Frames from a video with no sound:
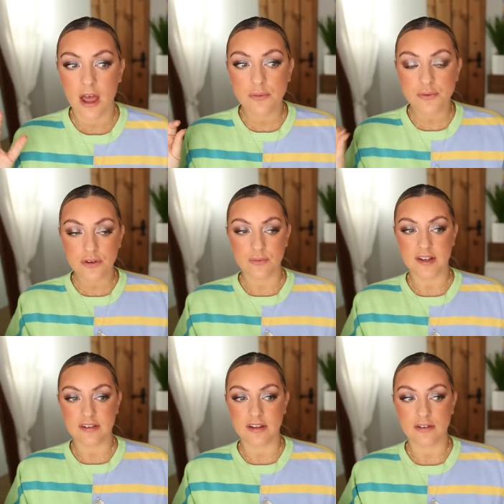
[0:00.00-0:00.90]
A few
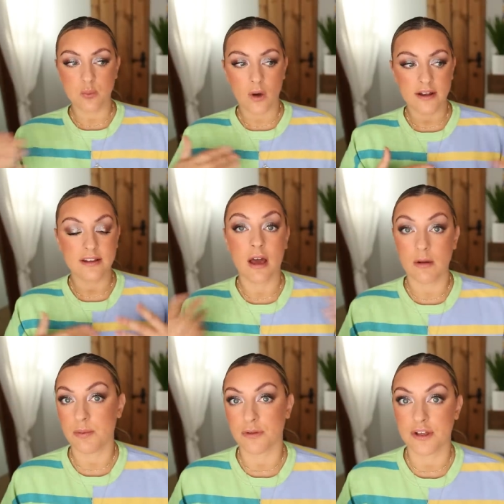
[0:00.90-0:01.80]
reasons. One,
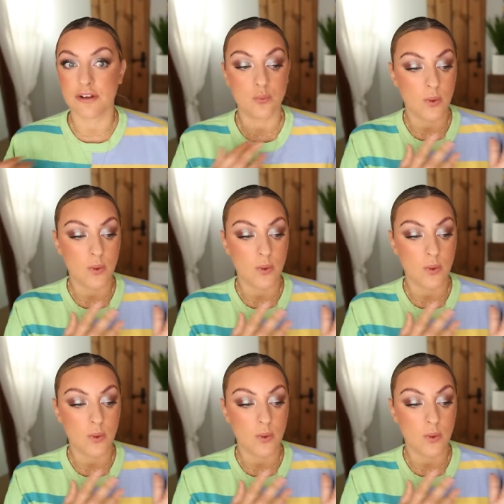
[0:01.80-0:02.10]
can't be bothered.